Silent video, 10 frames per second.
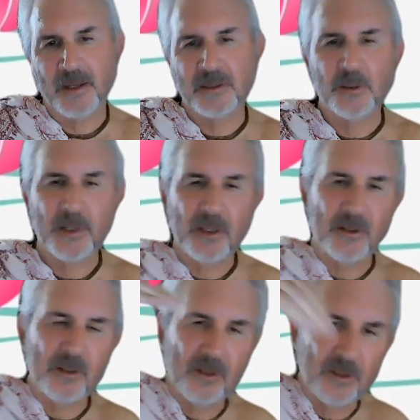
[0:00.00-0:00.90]
So he
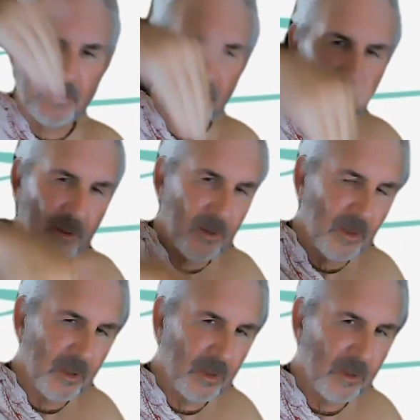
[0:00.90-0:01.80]

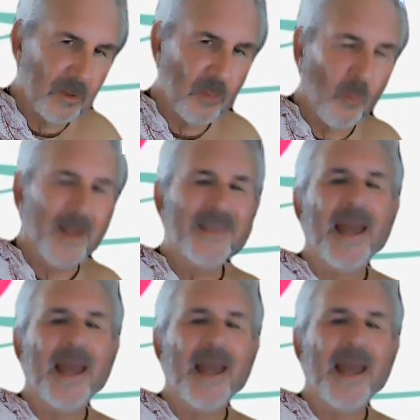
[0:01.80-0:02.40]
went